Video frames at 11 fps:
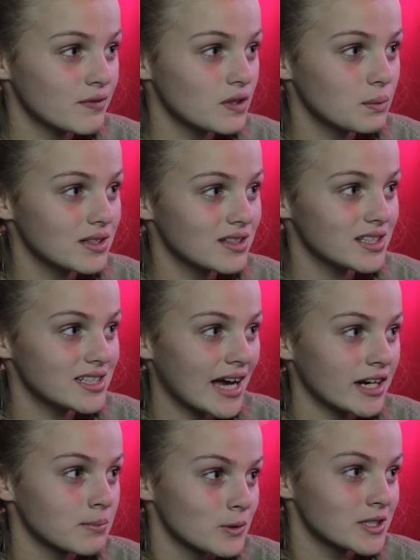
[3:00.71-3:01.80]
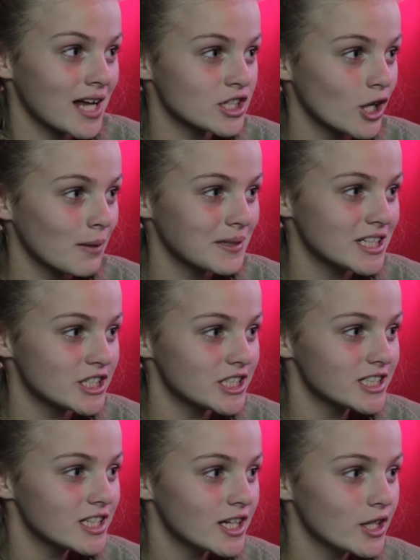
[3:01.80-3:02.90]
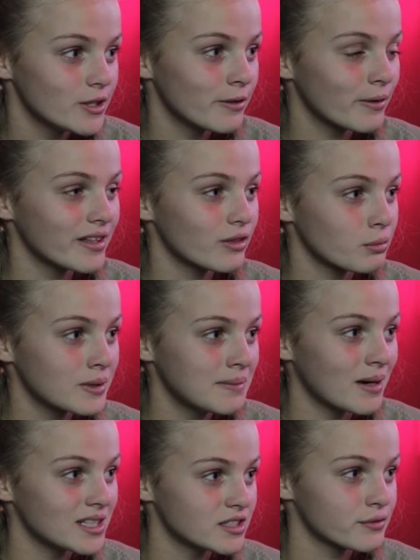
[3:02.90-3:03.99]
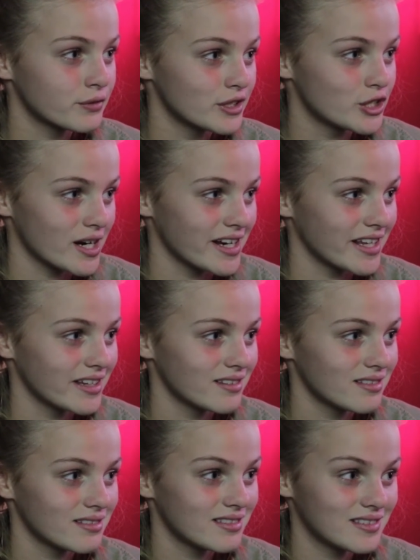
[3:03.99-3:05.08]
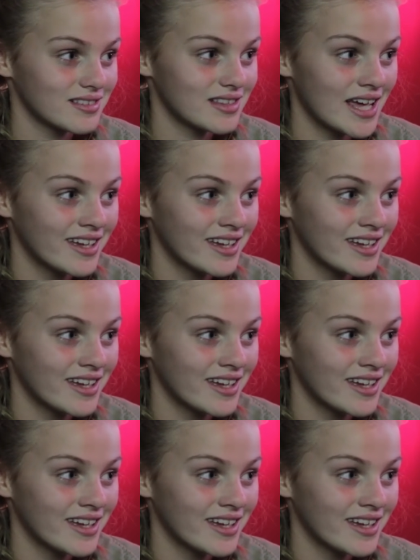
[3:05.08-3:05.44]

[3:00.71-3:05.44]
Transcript: if you win the entire Boulder Dash competition, you'll get three months of free training. Whoa.